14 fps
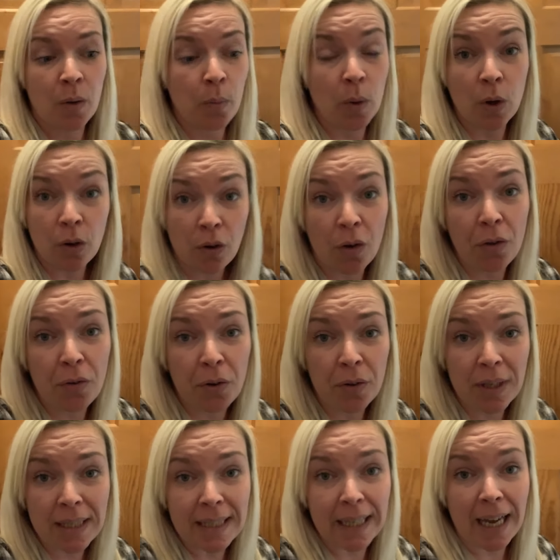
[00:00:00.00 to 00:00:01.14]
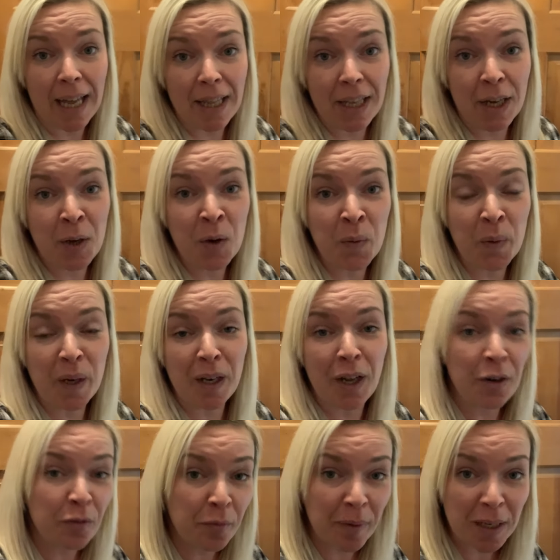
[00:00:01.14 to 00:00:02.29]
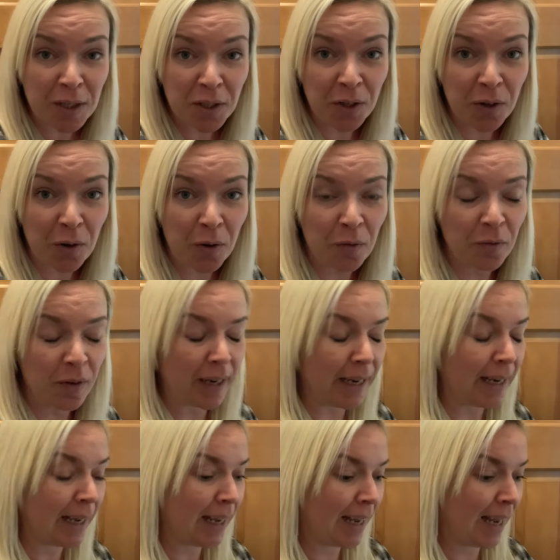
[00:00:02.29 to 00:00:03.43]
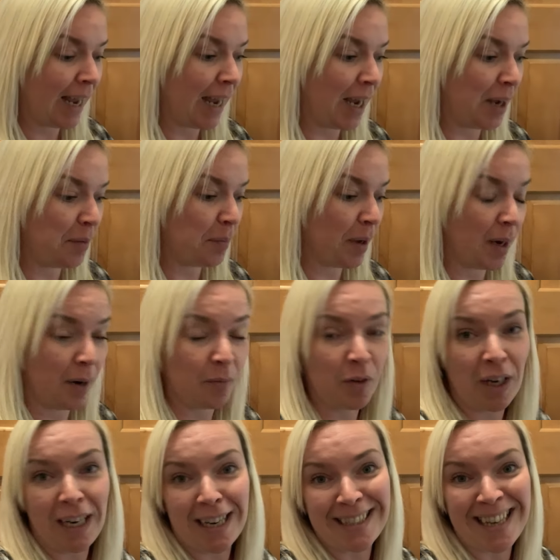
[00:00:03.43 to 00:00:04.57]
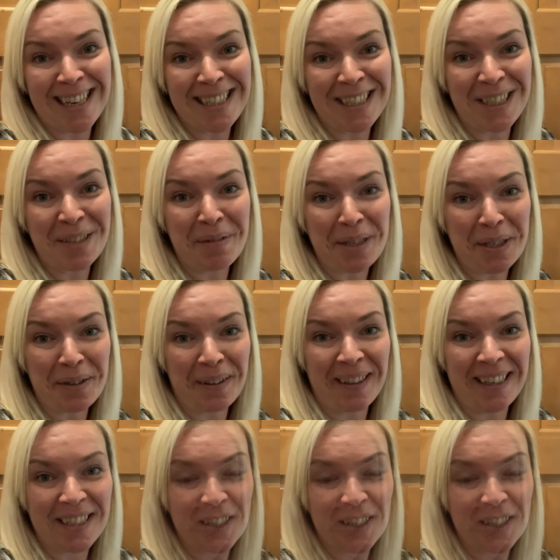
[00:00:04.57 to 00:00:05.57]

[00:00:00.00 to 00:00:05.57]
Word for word: We're going to go through this together. We'll learn from each other, hopefully, um, and I'm really excited to be doing this.